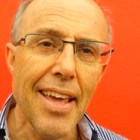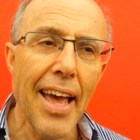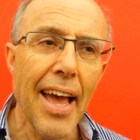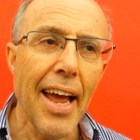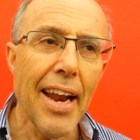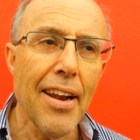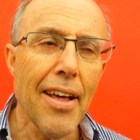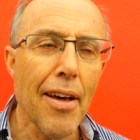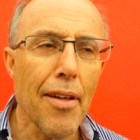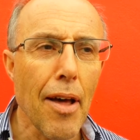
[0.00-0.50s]

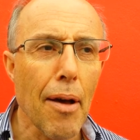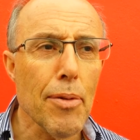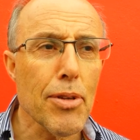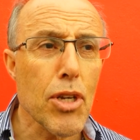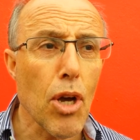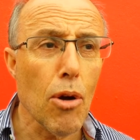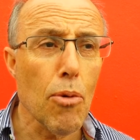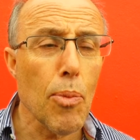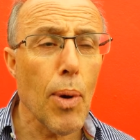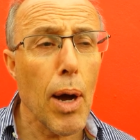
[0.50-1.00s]
Yeah, no, it's
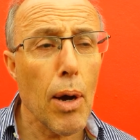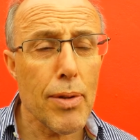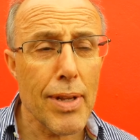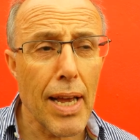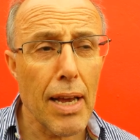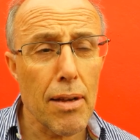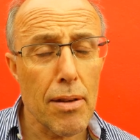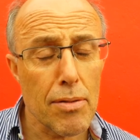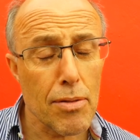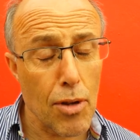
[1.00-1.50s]
gone well
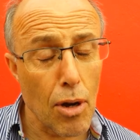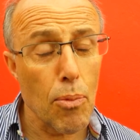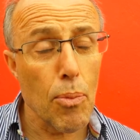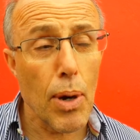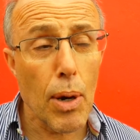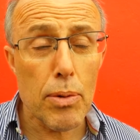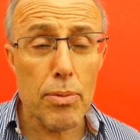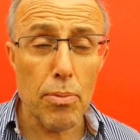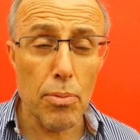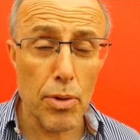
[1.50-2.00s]

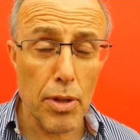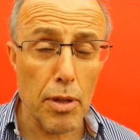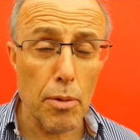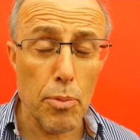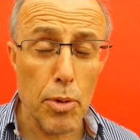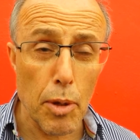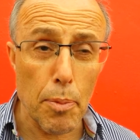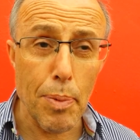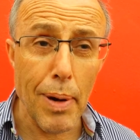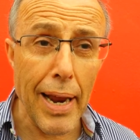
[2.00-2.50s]
with
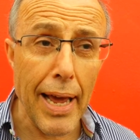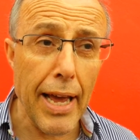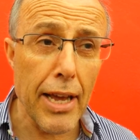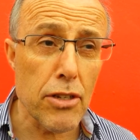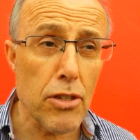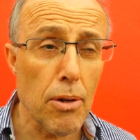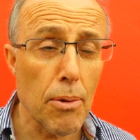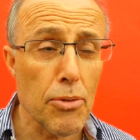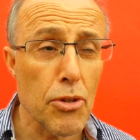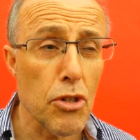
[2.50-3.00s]
the
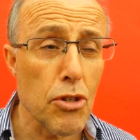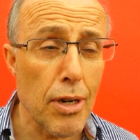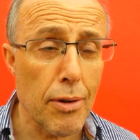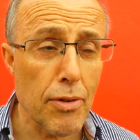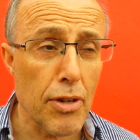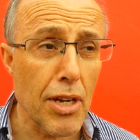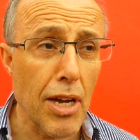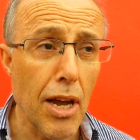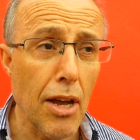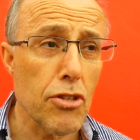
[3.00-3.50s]
players, and obviously
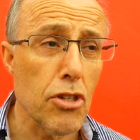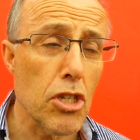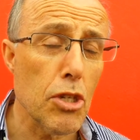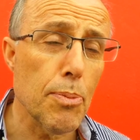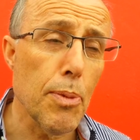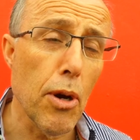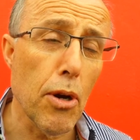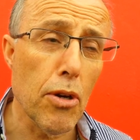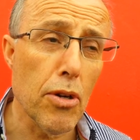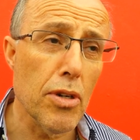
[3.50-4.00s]
Trevor Carson has
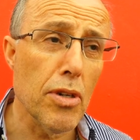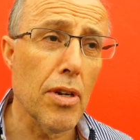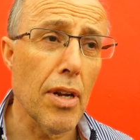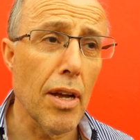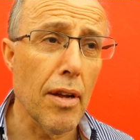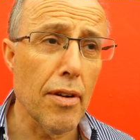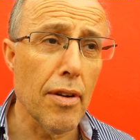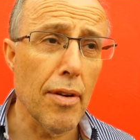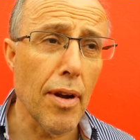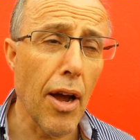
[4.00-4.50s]
spoken
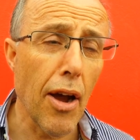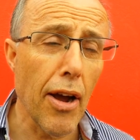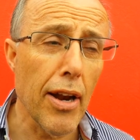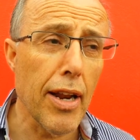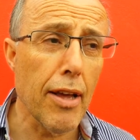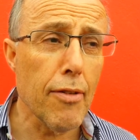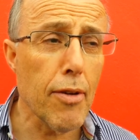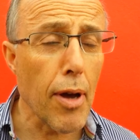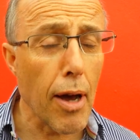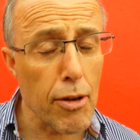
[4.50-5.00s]

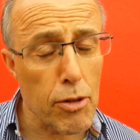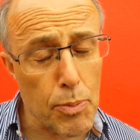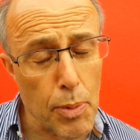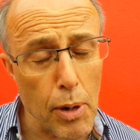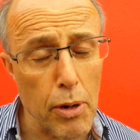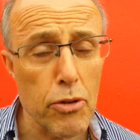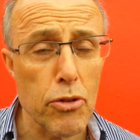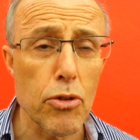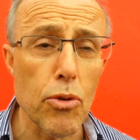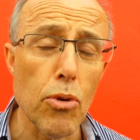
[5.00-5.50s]
highly of it. I've
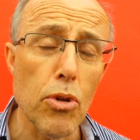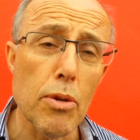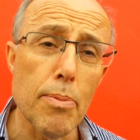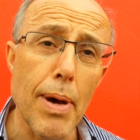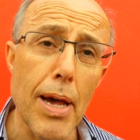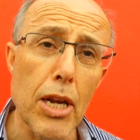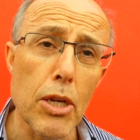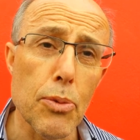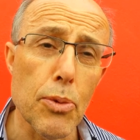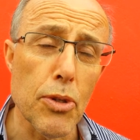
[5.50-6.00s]
spoken to all the
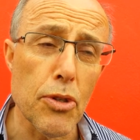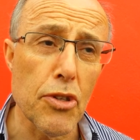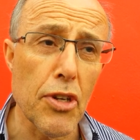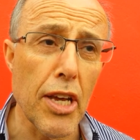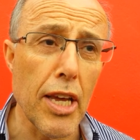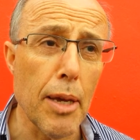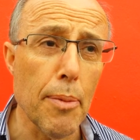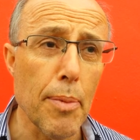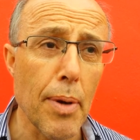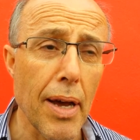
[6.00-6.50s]
management
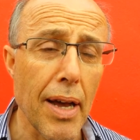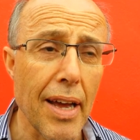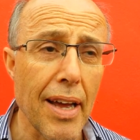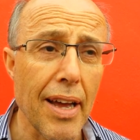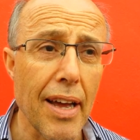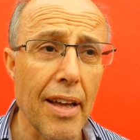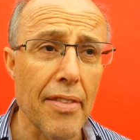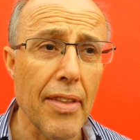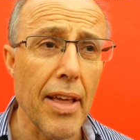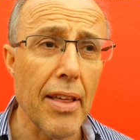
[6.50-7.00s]
team,
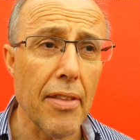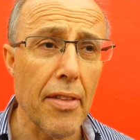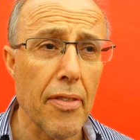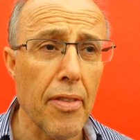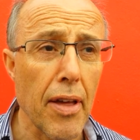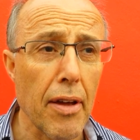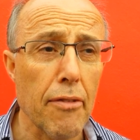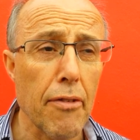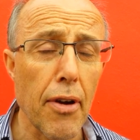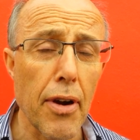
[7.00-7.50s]
and
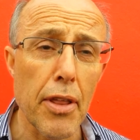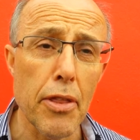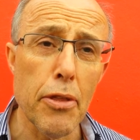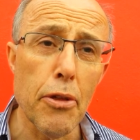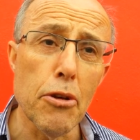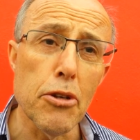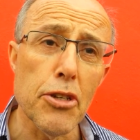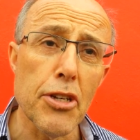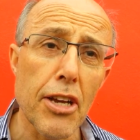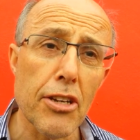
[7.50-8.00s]
they're very
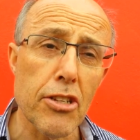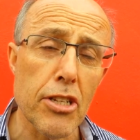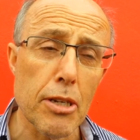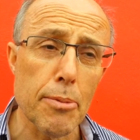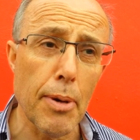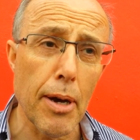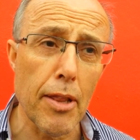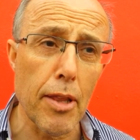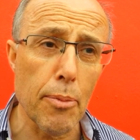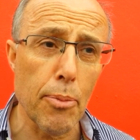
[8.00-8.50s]
enthusiastic
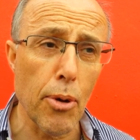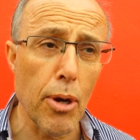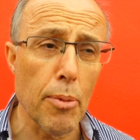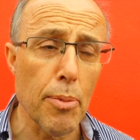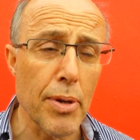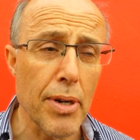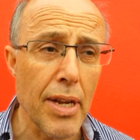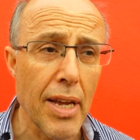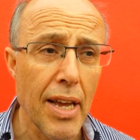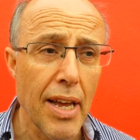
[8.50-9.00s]
about the
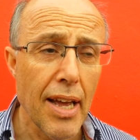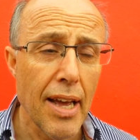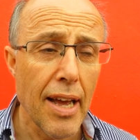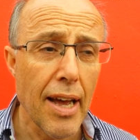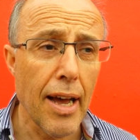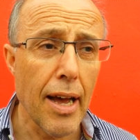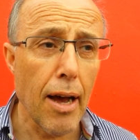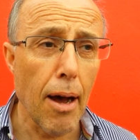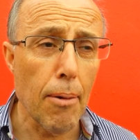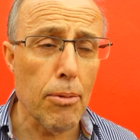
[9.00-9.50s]
appointment.
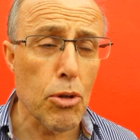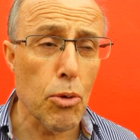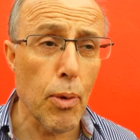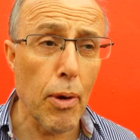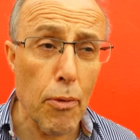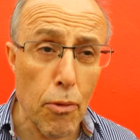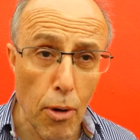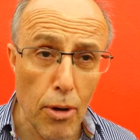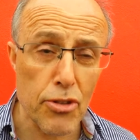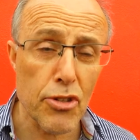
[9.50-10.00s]
Obviously,
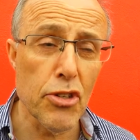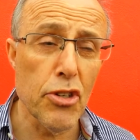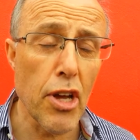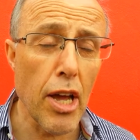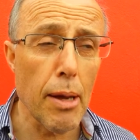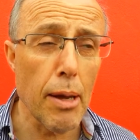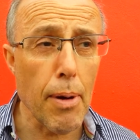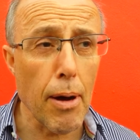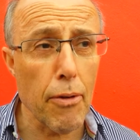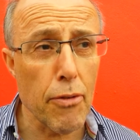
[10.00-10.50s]
we've got to
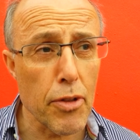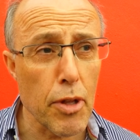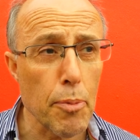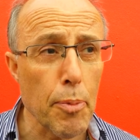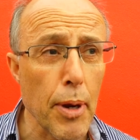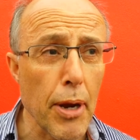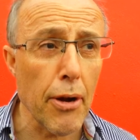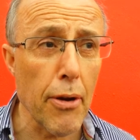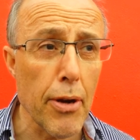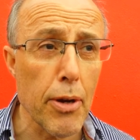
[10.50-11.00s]
know him over the
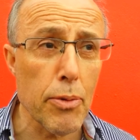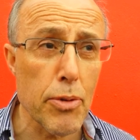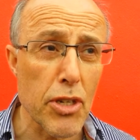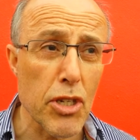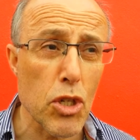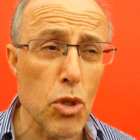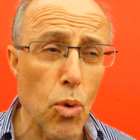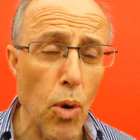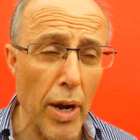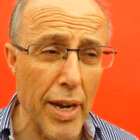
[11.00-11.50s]
period, which
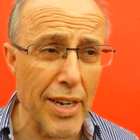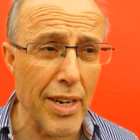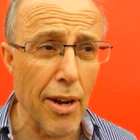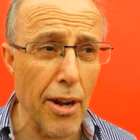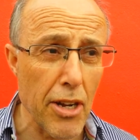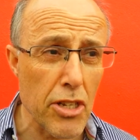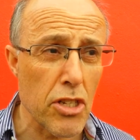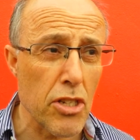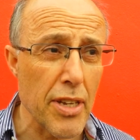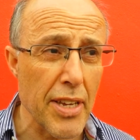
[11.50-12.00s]
is quite
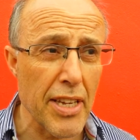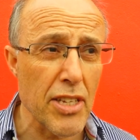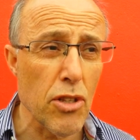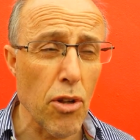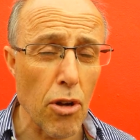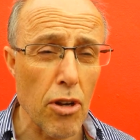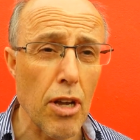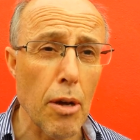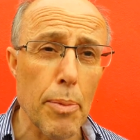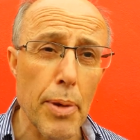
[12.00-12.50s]
nice that he's
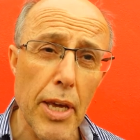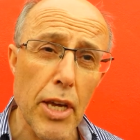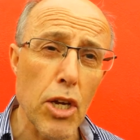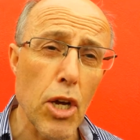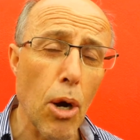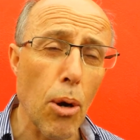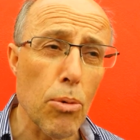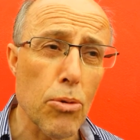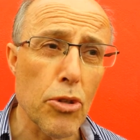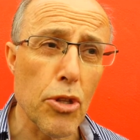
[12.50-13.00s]
not coming in
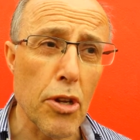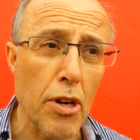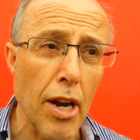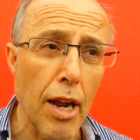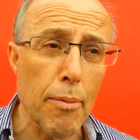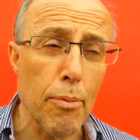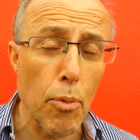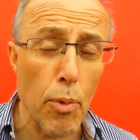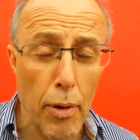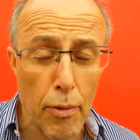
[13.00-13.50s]
cold to the
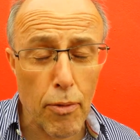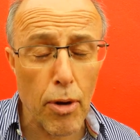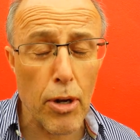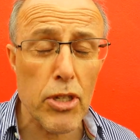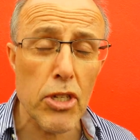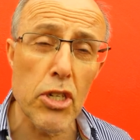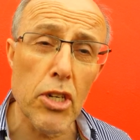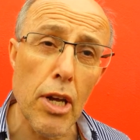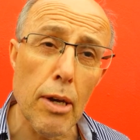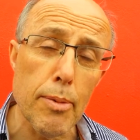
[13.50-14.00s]
club, and we've got
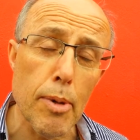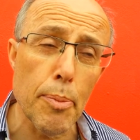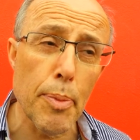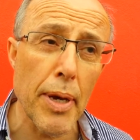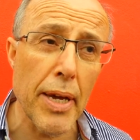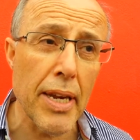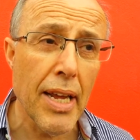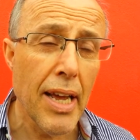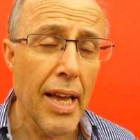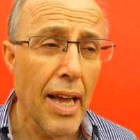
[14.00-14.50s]
to know him a
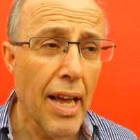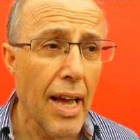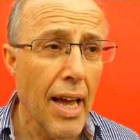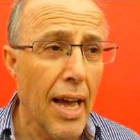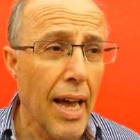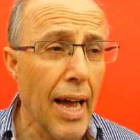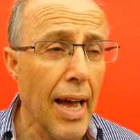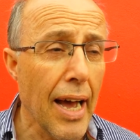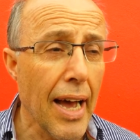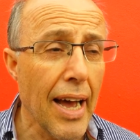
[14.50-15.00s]
bit.
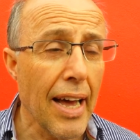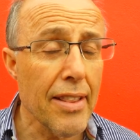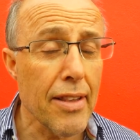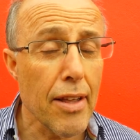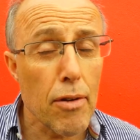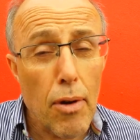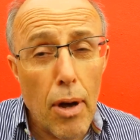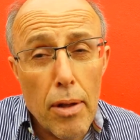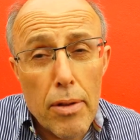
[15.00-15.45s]
And